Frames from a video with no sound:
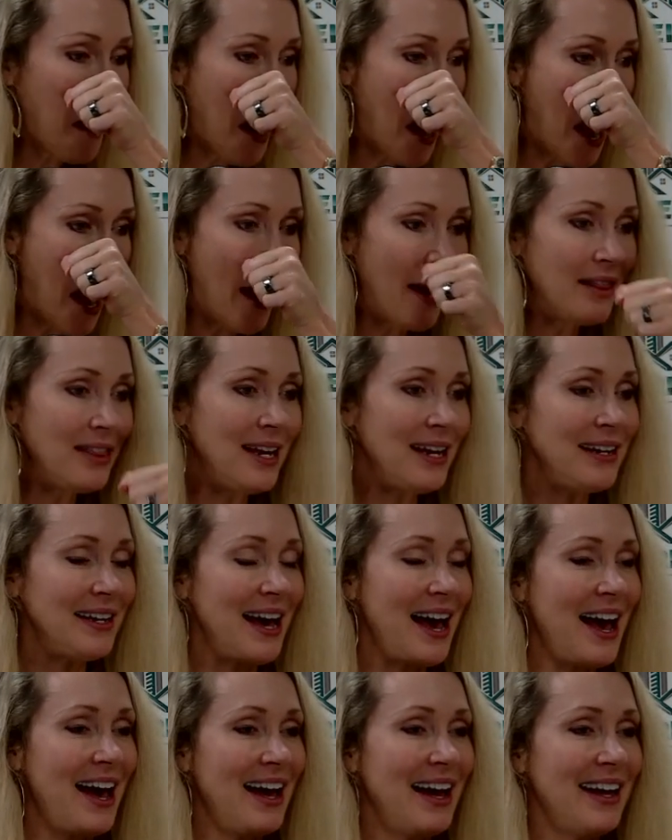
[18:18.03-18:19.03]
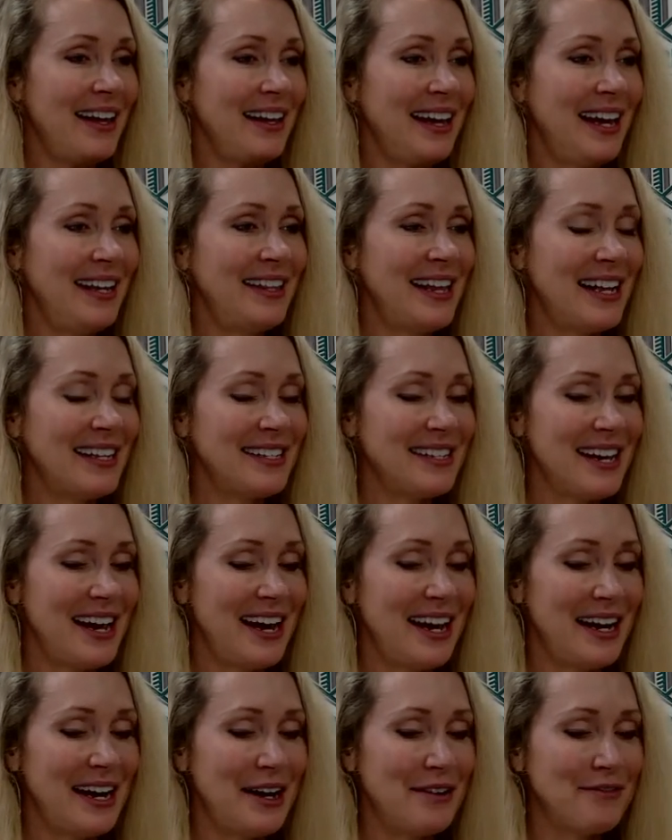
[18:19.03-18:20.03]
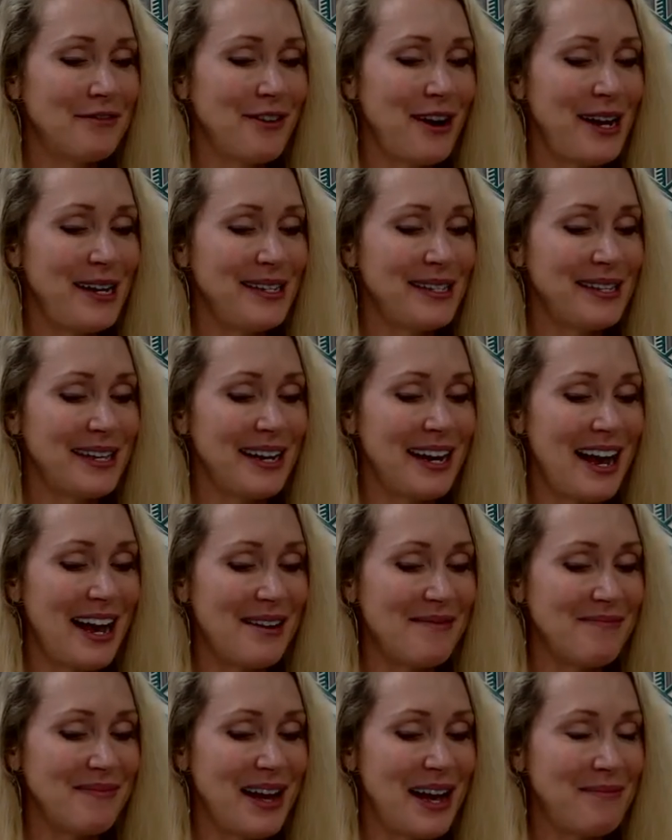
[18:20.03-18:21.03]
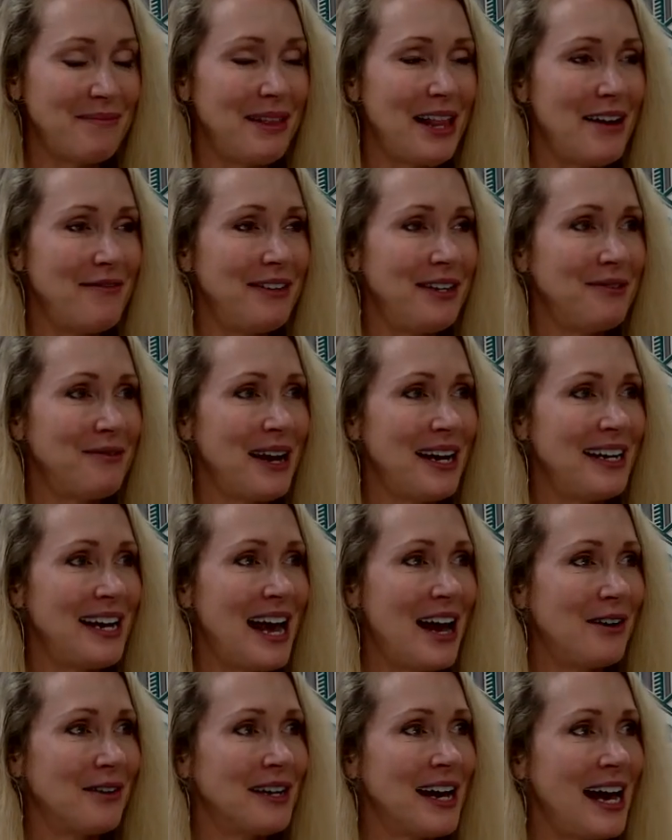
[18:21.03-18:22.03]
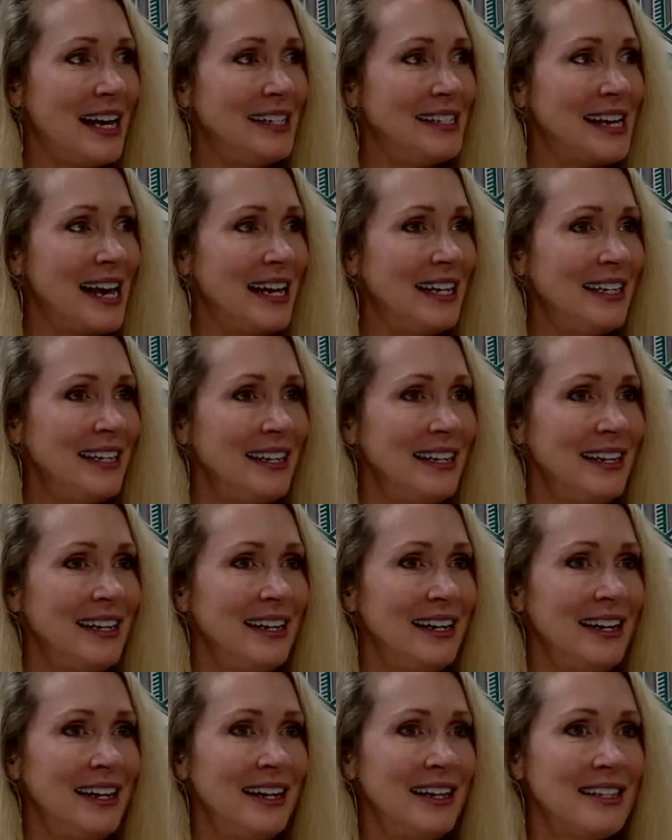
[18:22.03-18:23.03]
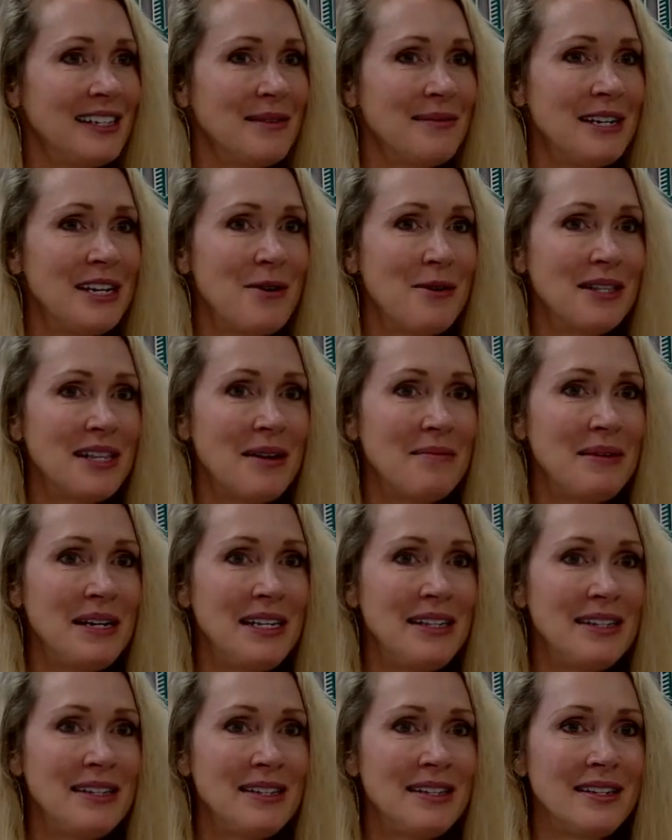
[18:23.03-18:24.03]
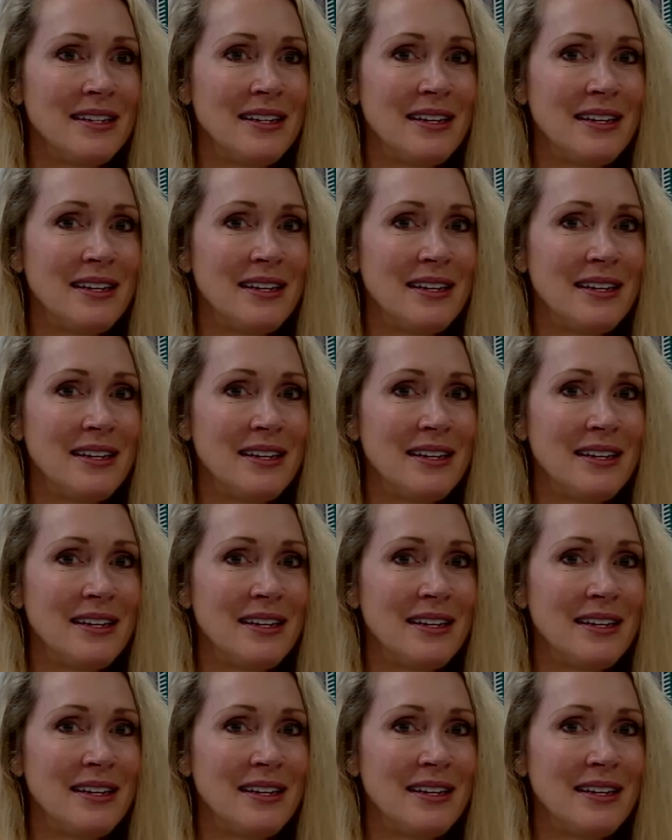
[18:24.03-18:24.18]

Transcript: I think, and that's a phrase that I'm loving right now, Kaizen. Somebody know what that means?